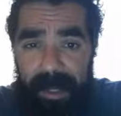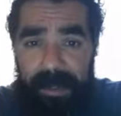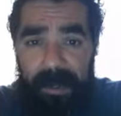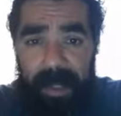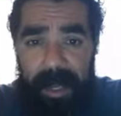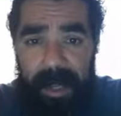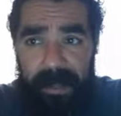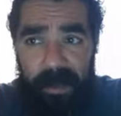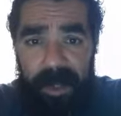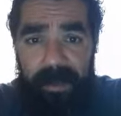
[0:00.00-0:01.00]
I do that
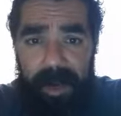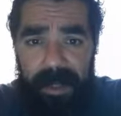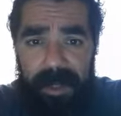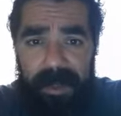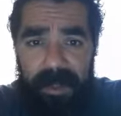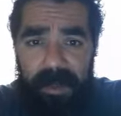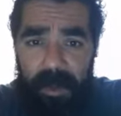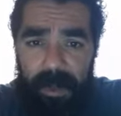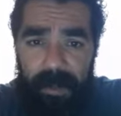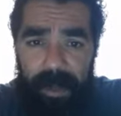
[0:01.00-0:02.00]
as a way of processing the
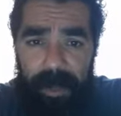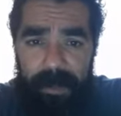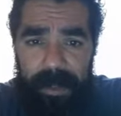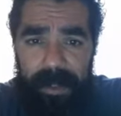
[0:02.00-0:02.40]
world around me.